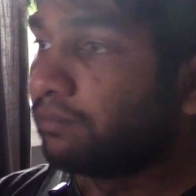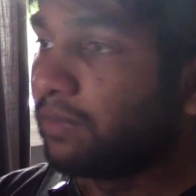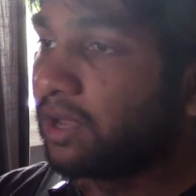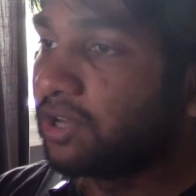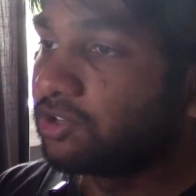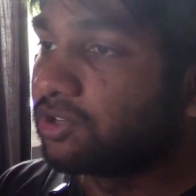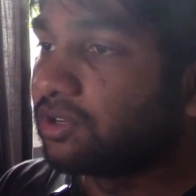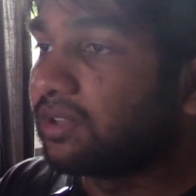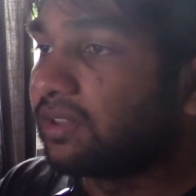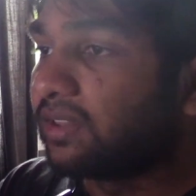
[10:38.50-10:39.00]

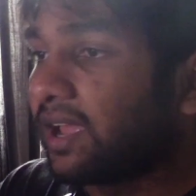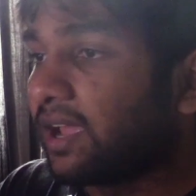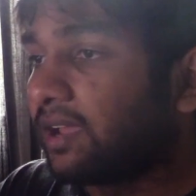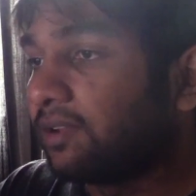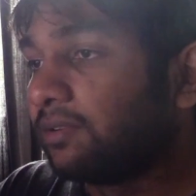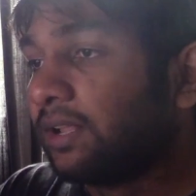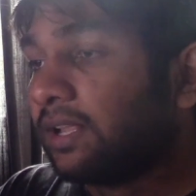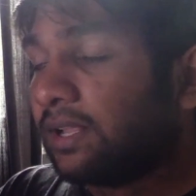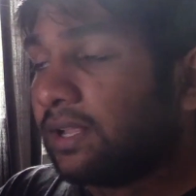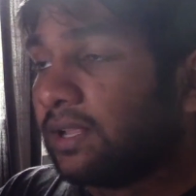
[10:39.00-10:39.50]
mentioned that
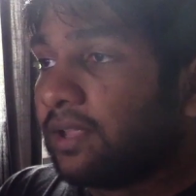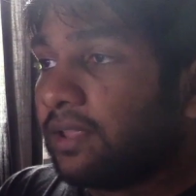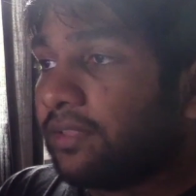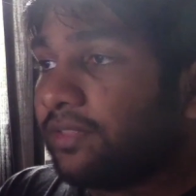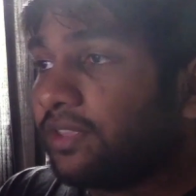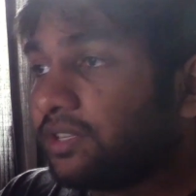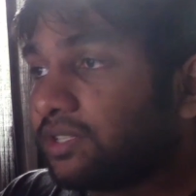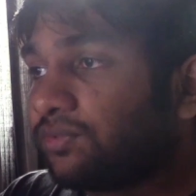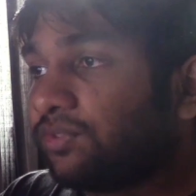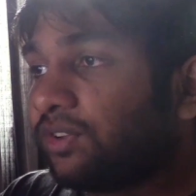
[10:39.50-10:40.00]

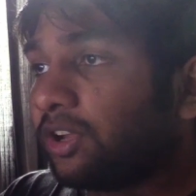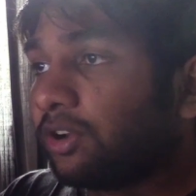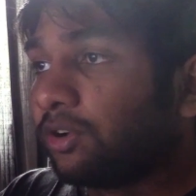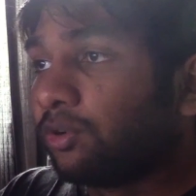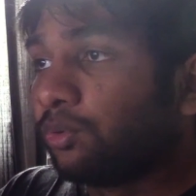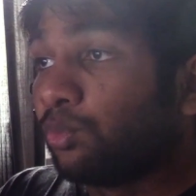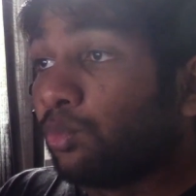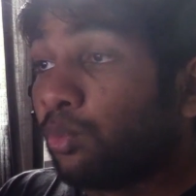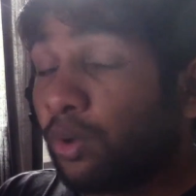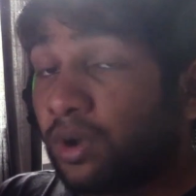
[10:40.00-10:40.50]
this figure
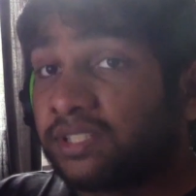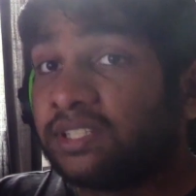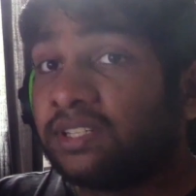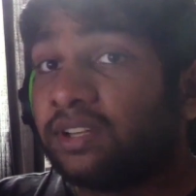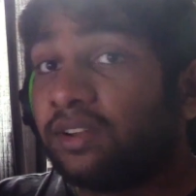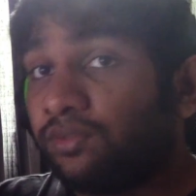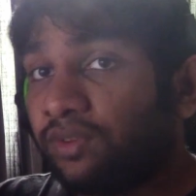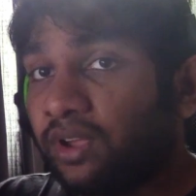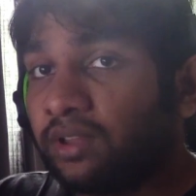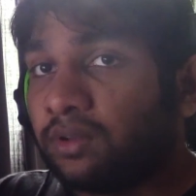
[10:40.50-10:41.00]
wasn't
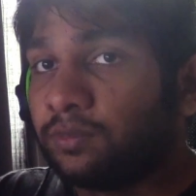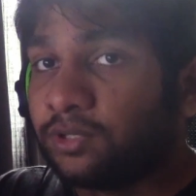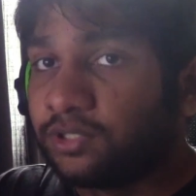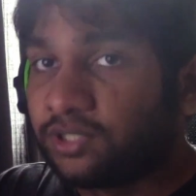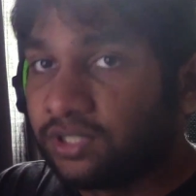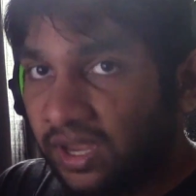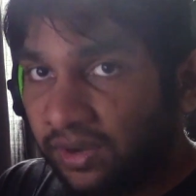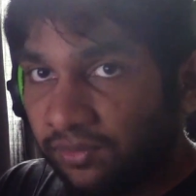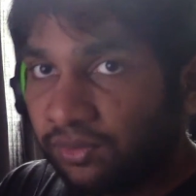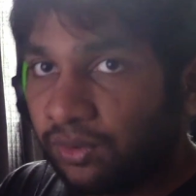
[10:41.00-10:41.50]
available
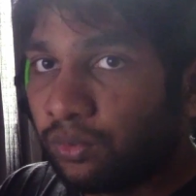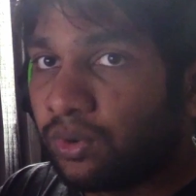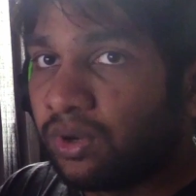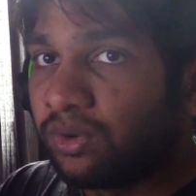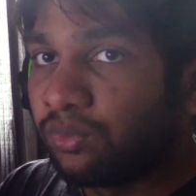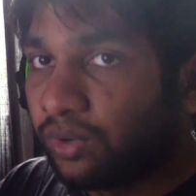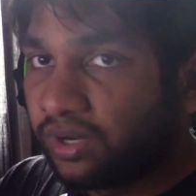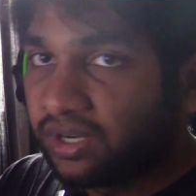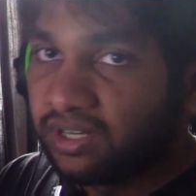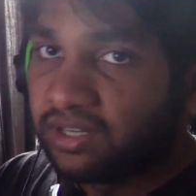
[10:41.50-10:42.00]
to
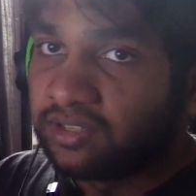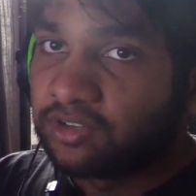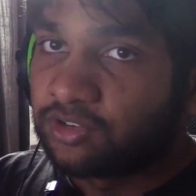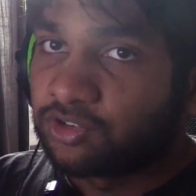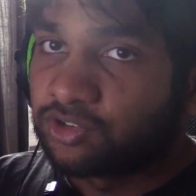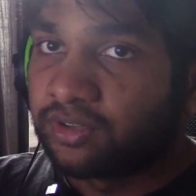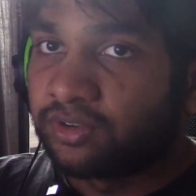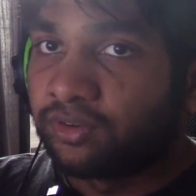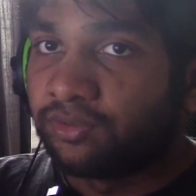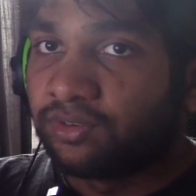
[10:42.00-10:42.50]
everyone when it
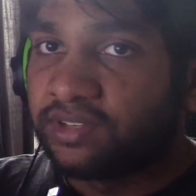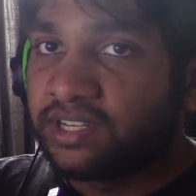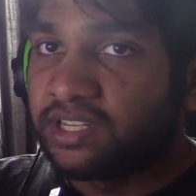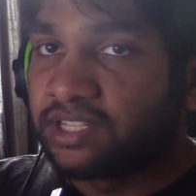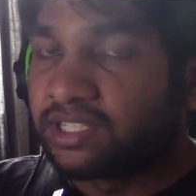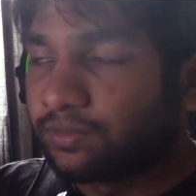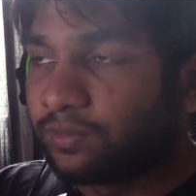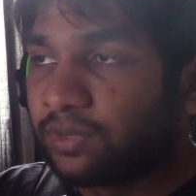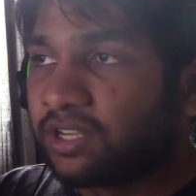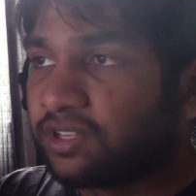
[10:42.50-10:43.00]
initially
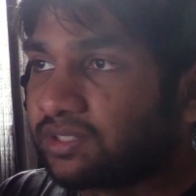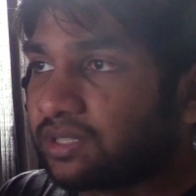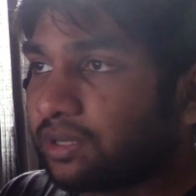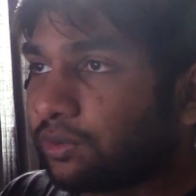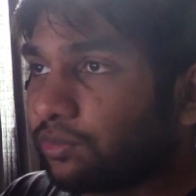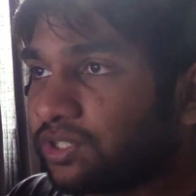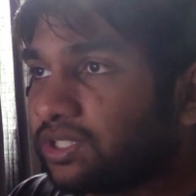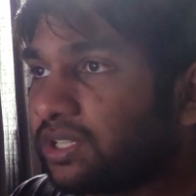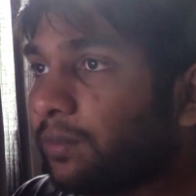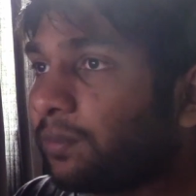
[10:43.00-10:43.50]
released, because there
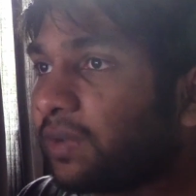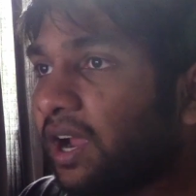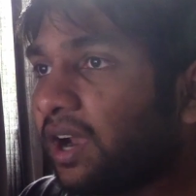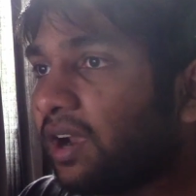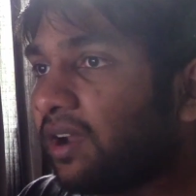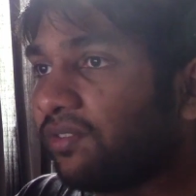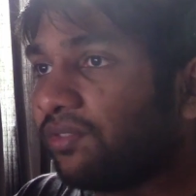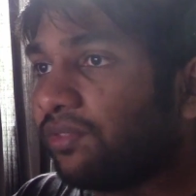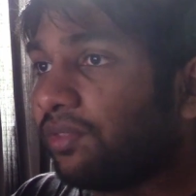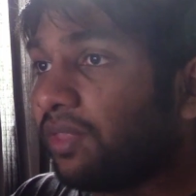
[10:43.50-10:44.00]
was some kind
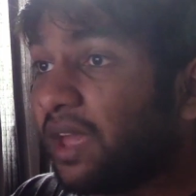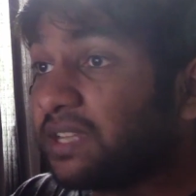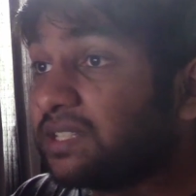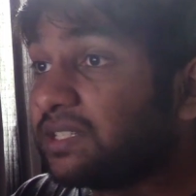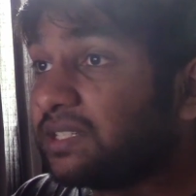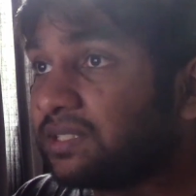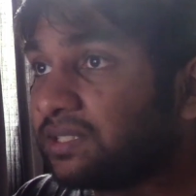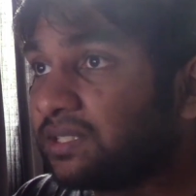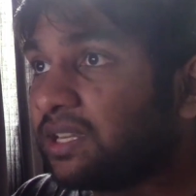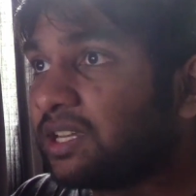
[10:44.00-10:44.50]
of
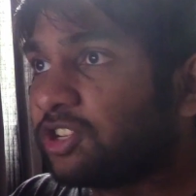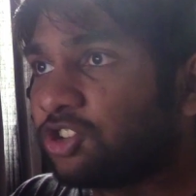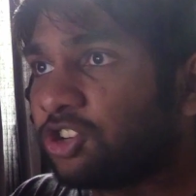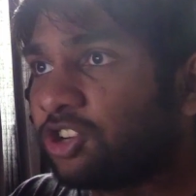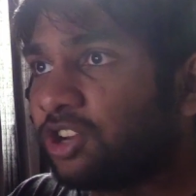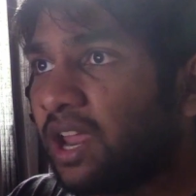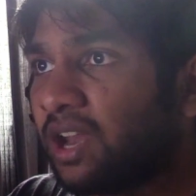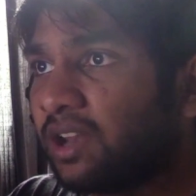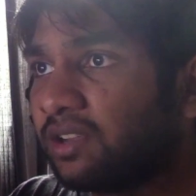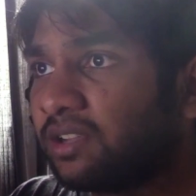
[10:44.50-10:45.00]
licensing
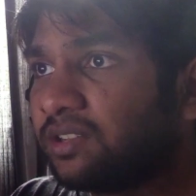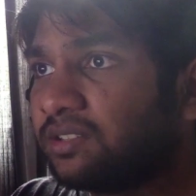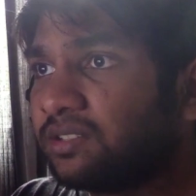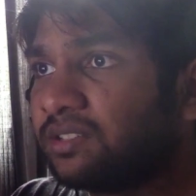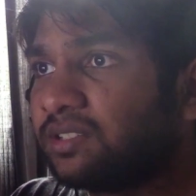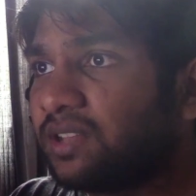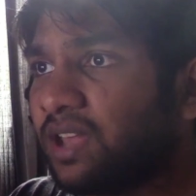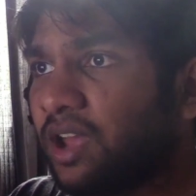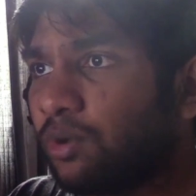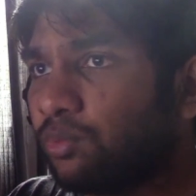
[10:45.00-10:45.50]

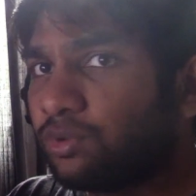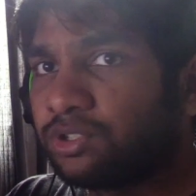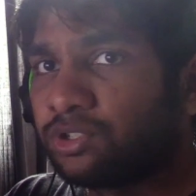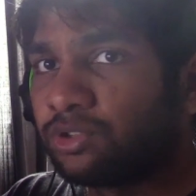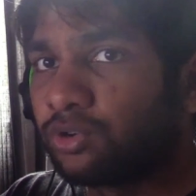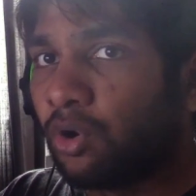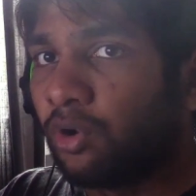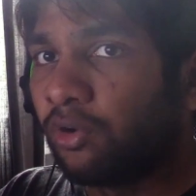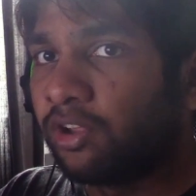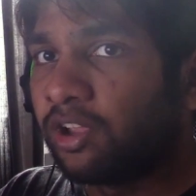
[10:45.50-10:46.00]
shenanigans that was
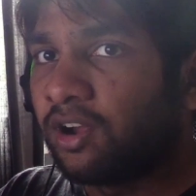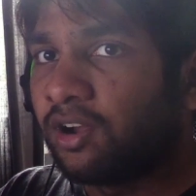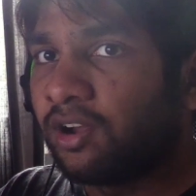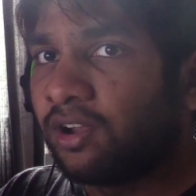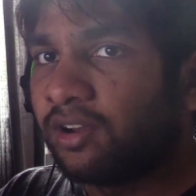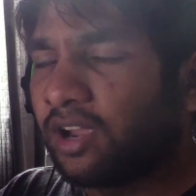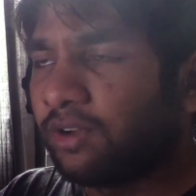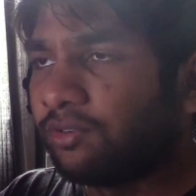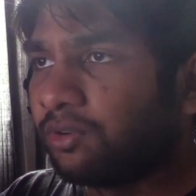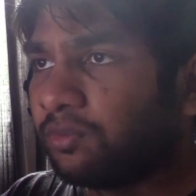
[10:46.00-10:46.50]
going
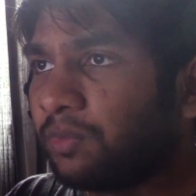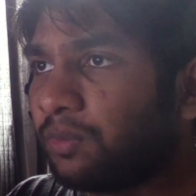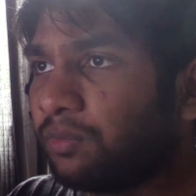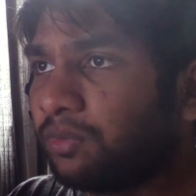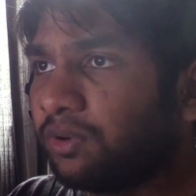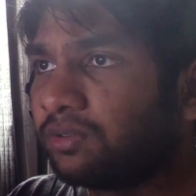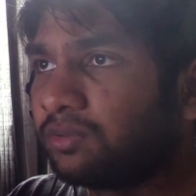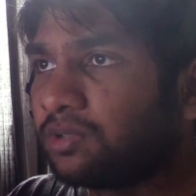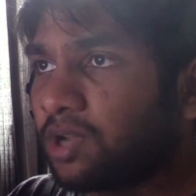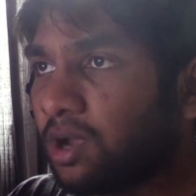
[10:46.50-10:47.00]
on. I
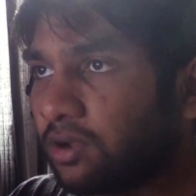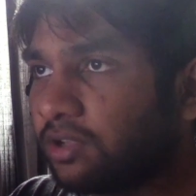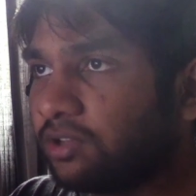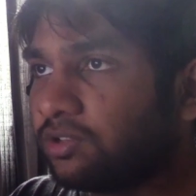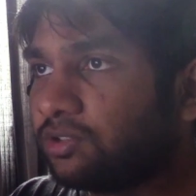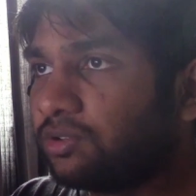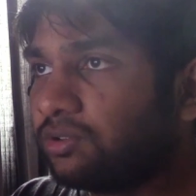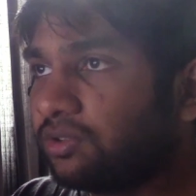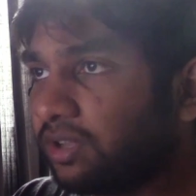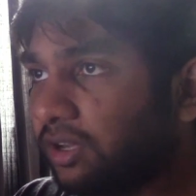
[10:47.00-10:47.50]
remember talking
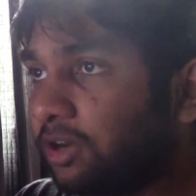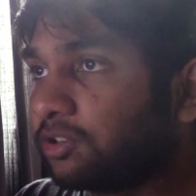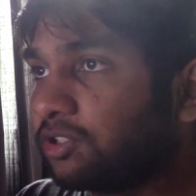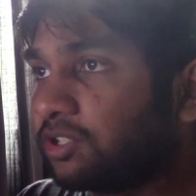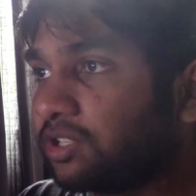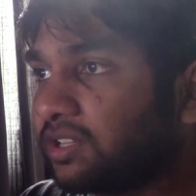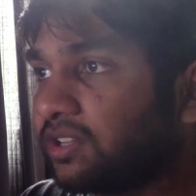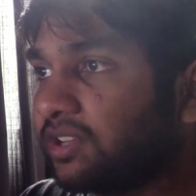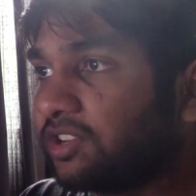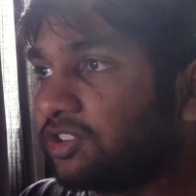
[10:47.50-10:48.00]
to the
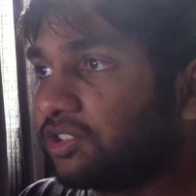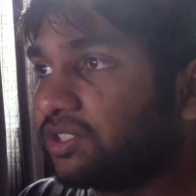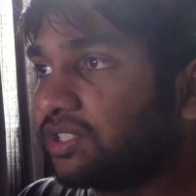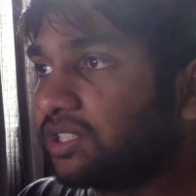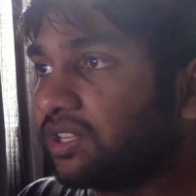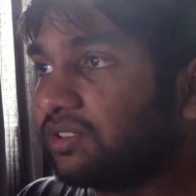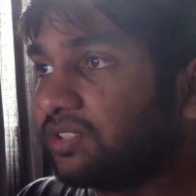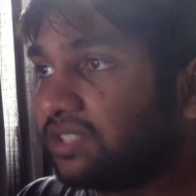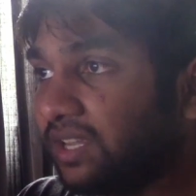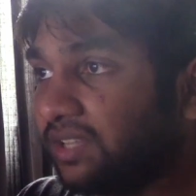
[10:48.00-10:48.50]
Articulation
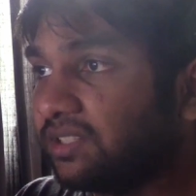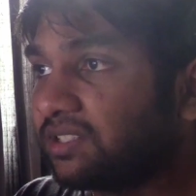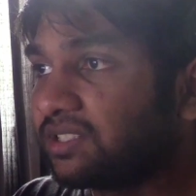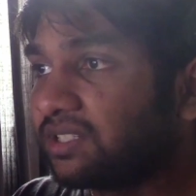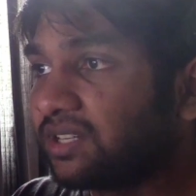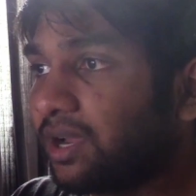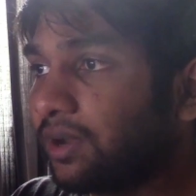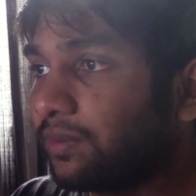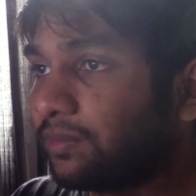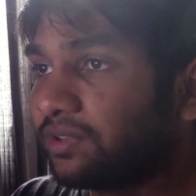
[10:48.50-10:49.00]
series at this
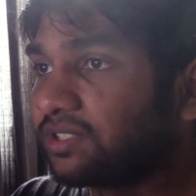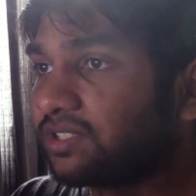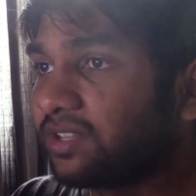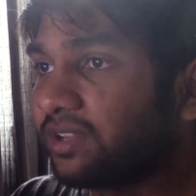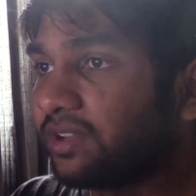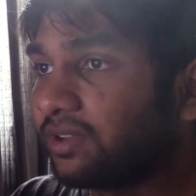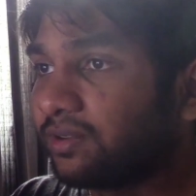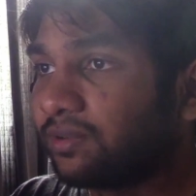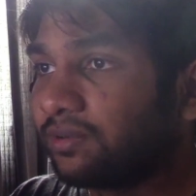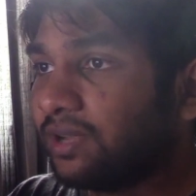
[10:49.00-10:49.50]
time. It's
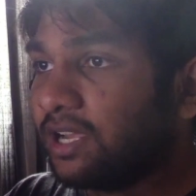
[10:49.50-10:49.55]
like,